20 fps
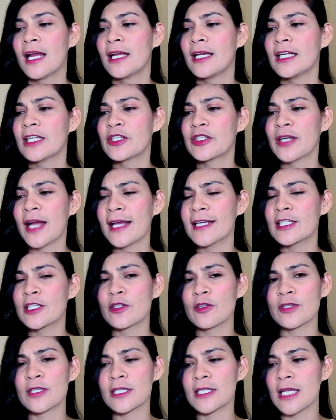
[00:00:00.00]
He tries
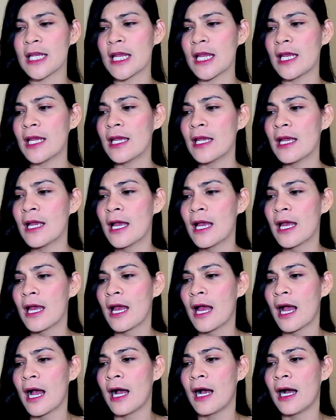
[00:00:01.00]
to see
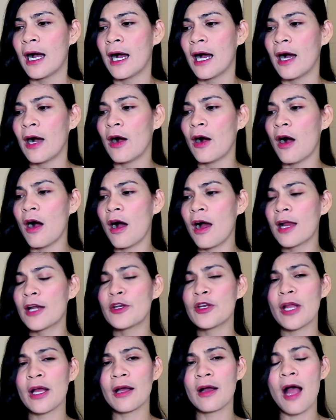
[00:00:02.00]

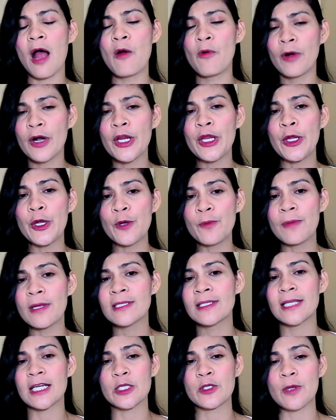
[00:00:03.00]
on our human
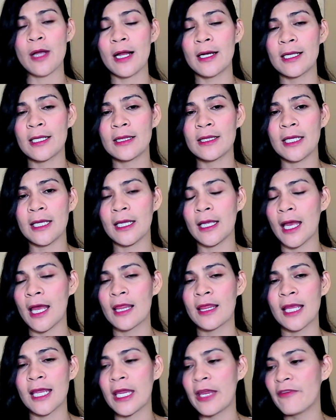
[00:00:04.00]
sexuality
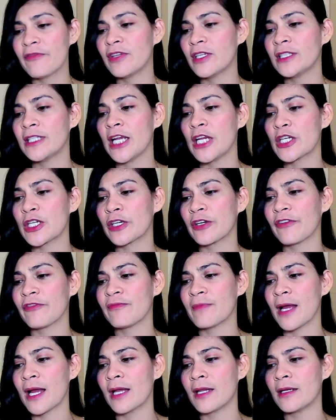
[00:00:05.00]
and the evil nature of
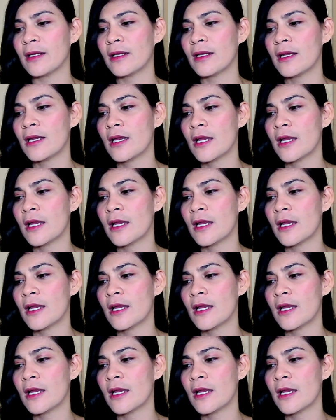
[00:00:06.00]
man.